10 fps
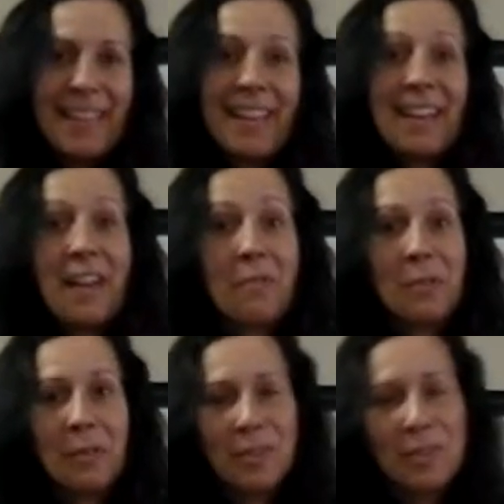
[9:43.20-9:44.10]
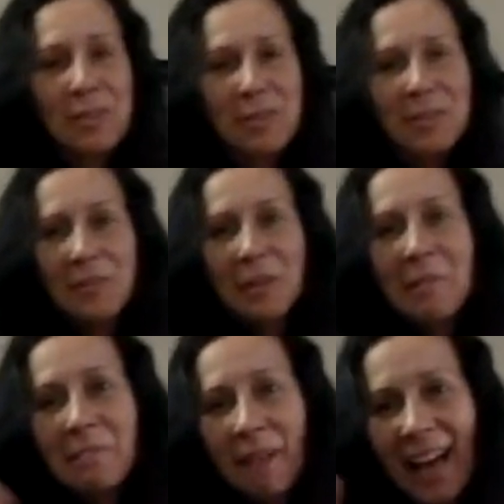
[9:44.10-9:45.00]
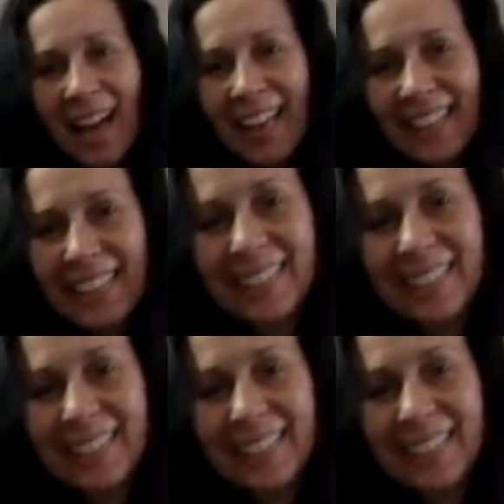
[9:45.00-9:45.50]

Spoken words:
and I will talk to you soon. Bye.